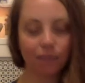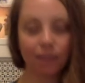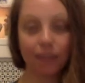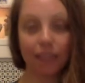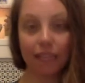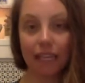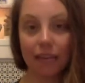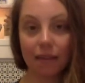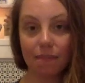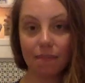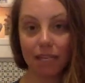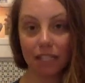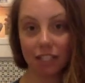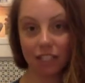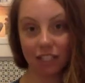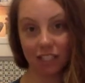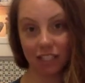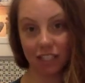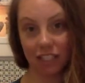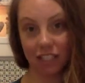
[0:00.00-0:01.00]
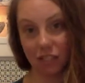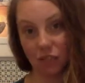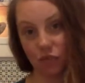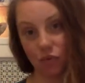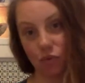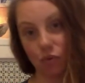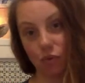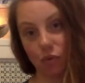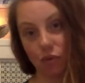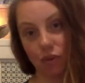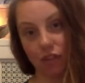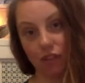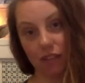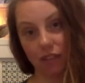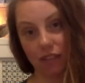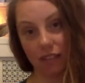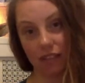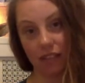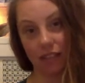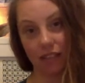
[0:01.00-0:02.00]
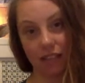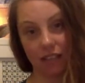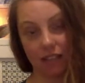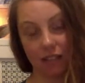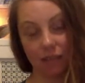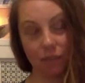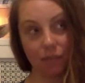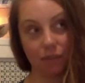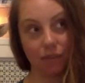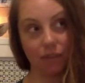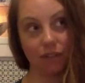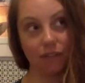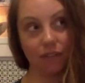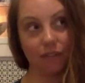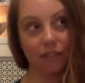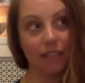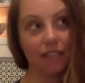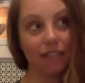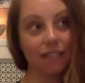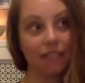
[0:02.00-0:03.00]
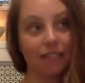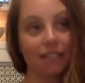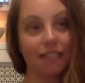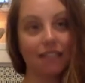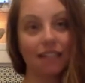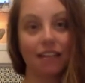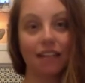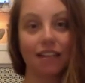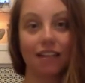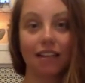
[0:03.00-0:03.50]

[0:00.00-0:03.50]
Like I mentioned for the previous